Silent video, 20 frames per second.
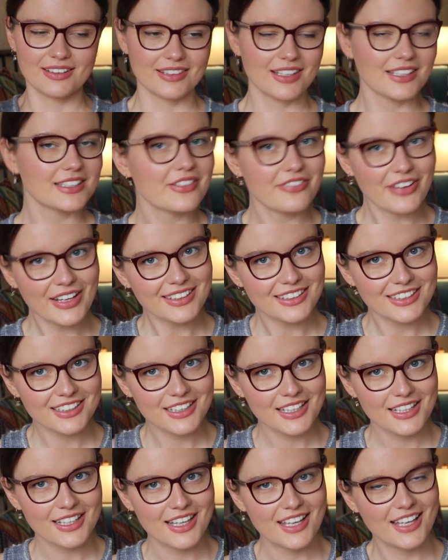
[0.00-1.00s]
That
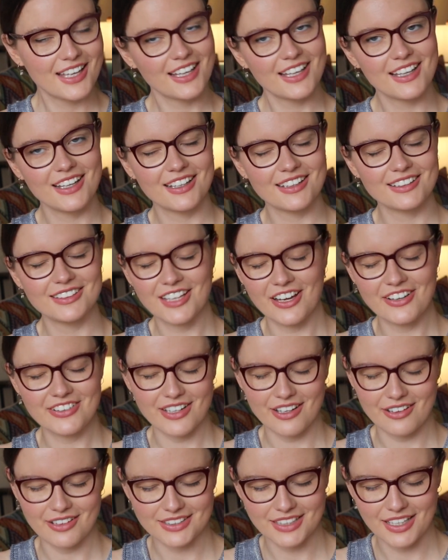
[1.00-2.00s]
eventually
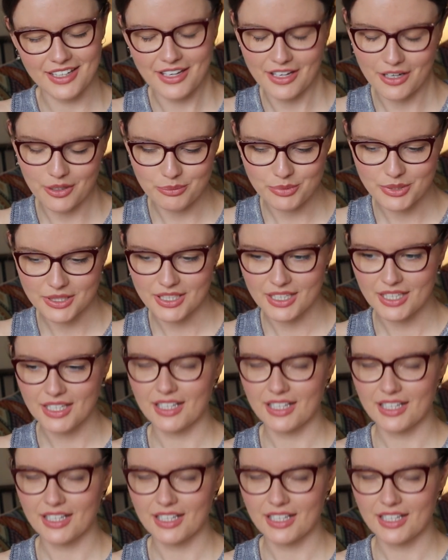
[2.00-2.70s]
turned out as I hoped,